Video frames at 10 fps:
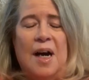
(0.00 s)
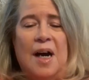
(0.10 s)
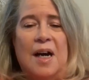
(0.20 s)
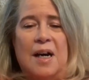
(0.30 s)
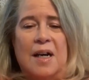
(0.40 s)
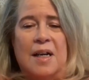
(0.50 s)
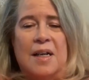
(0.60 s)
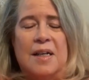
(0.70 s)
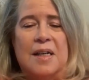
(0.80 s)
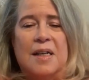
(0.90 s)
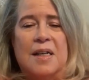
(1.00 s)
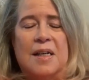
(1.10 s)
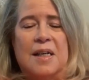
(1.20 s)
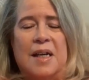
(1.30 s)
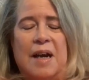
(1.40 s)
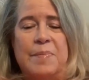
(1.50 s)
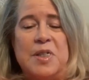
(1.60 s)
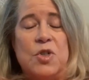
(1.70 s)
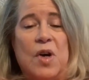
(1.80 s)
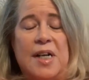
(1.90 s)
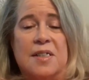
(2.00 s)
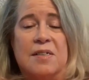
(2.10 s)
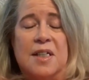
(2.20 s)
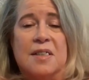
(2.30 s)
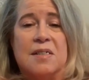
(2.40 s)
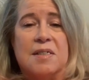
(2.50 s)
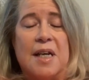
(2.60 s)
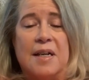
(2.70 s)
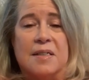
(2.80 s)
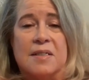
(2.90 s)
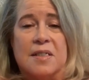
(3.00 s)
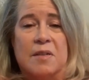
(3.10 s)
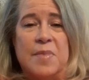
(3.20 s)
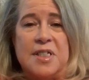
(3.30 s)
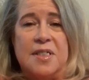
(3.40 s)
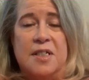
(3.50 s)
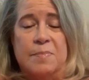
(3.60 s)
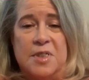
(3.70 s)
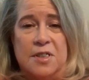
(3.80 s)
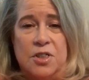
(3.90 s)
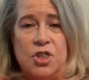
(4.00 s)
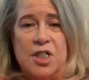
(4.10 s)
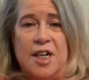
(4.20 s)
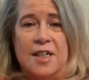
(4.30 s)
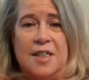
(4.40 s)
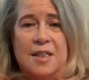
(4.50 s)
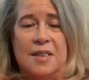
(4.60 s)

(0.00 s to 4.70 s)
I have been trying to get the status of my stimulus check.